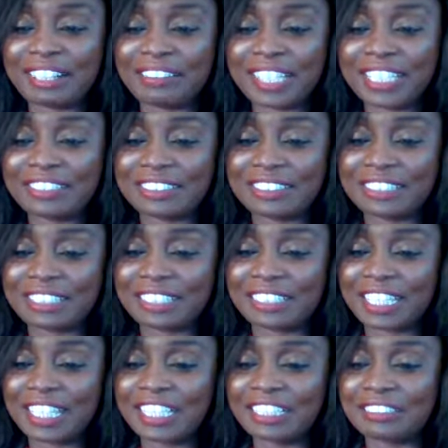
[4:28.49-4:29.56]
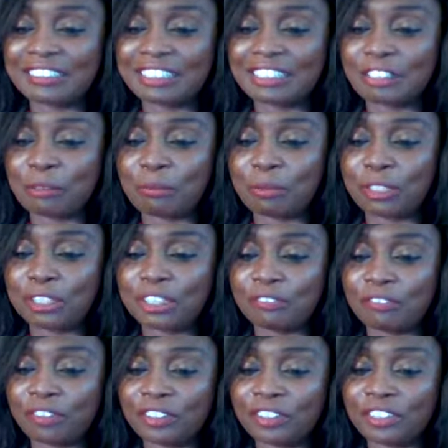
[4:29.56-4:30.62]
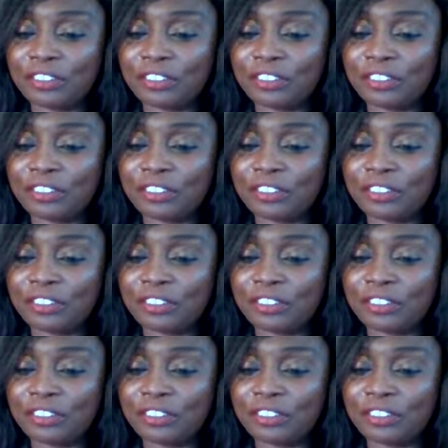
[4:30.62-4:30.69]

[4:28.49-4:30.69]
I'd like to say thank you so much for